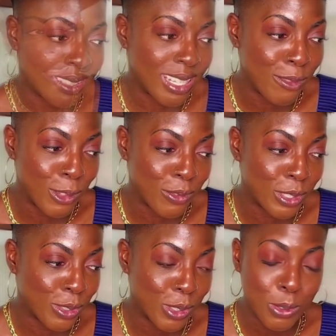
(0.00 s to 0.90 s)
If you
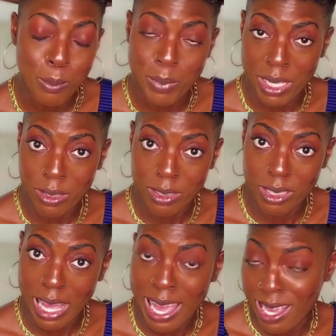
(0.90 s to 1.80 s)
feel so compelled,
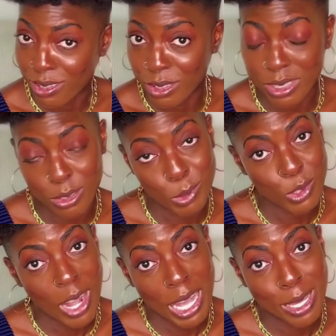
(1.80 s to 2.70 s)
I ask you to
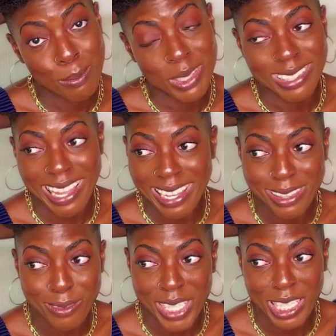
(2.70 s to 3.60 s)
subscribe, to
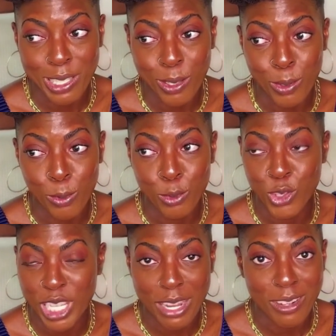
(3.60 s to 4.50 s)
like the video,
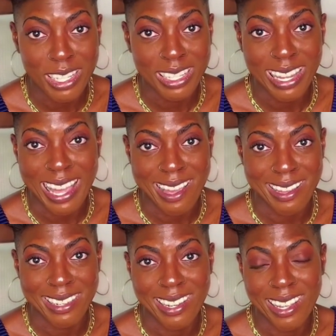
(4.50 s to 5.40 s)
share it,
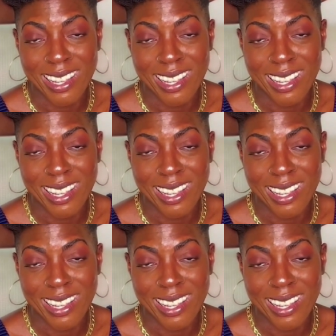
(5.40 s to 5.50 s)
and